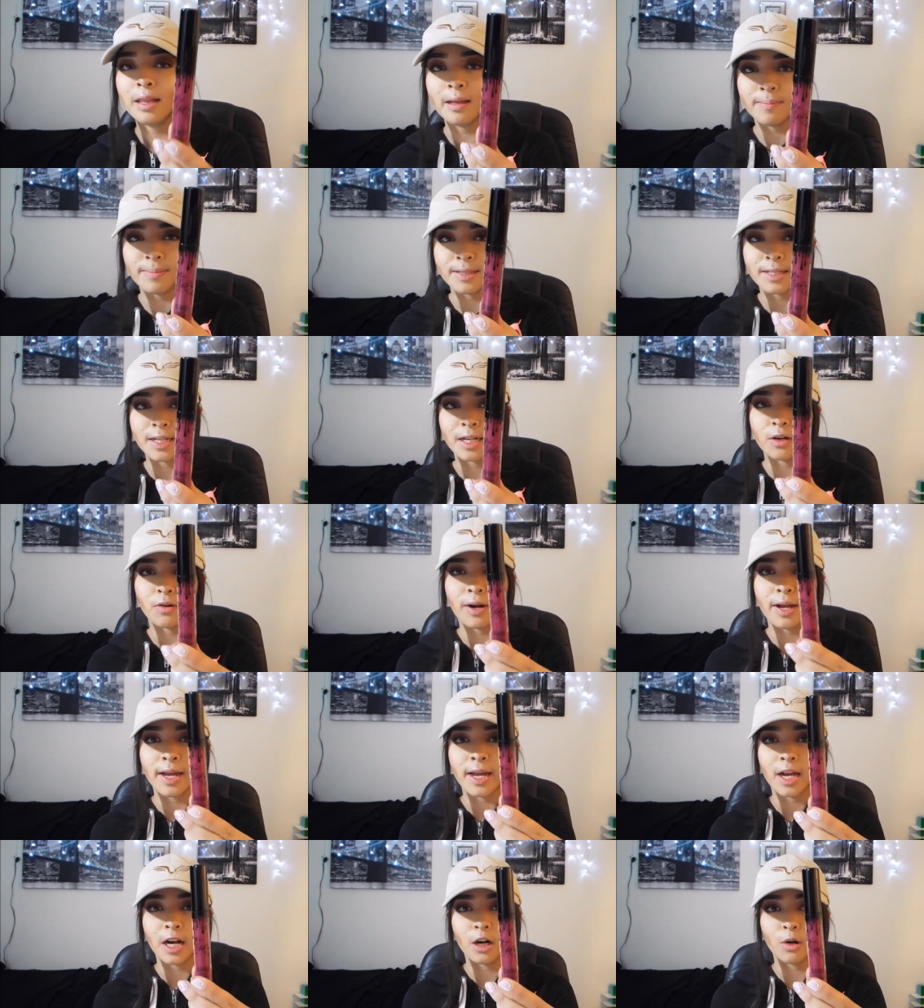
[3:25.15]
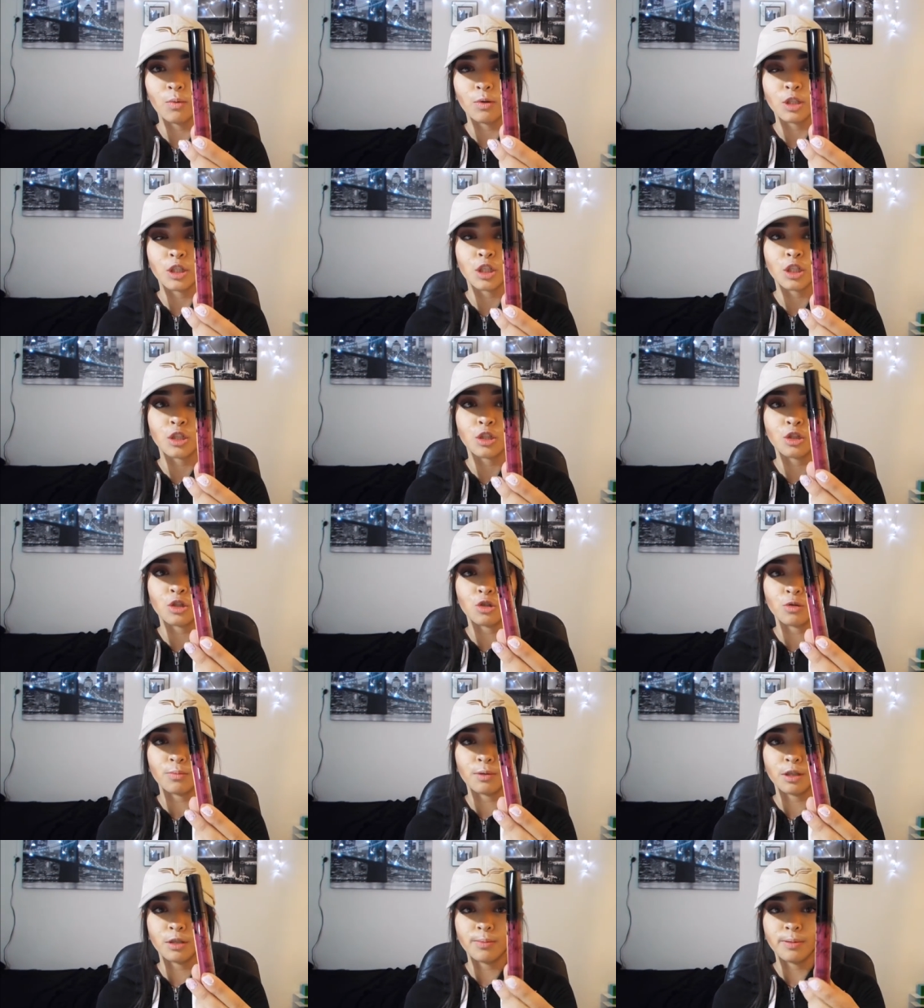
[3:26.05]
lipstick right here, which is
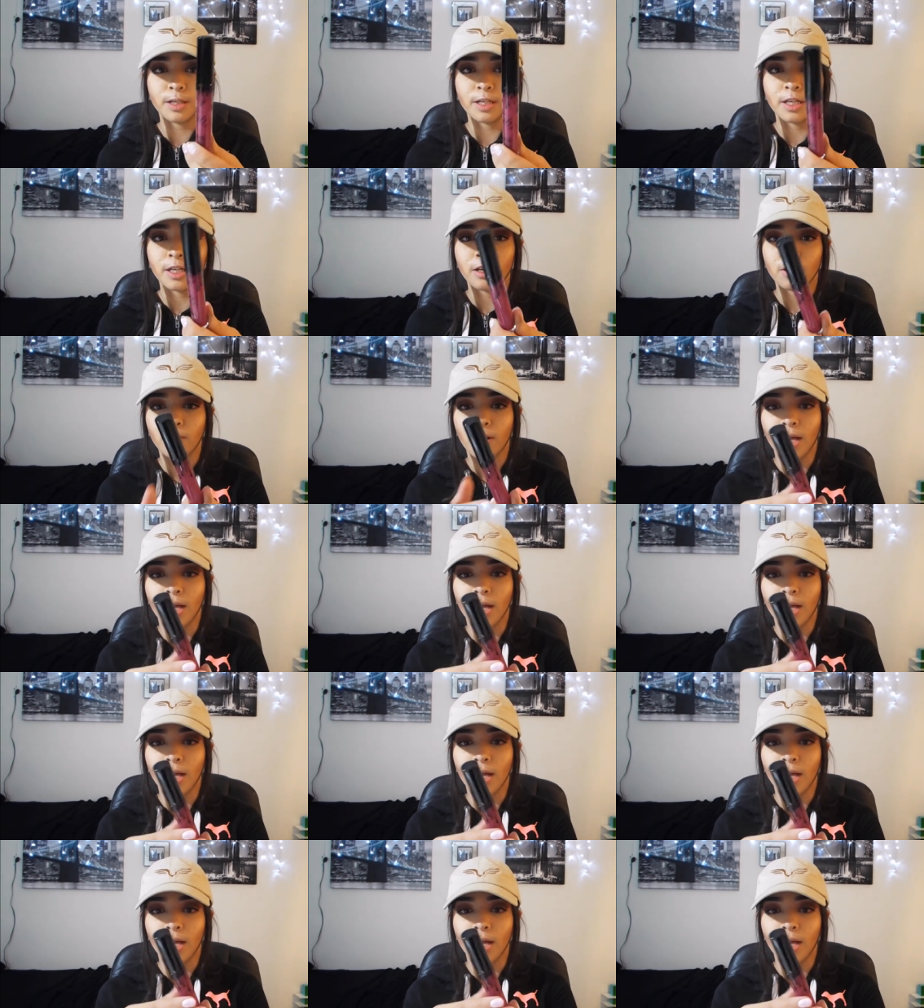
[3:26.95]
super duper cute.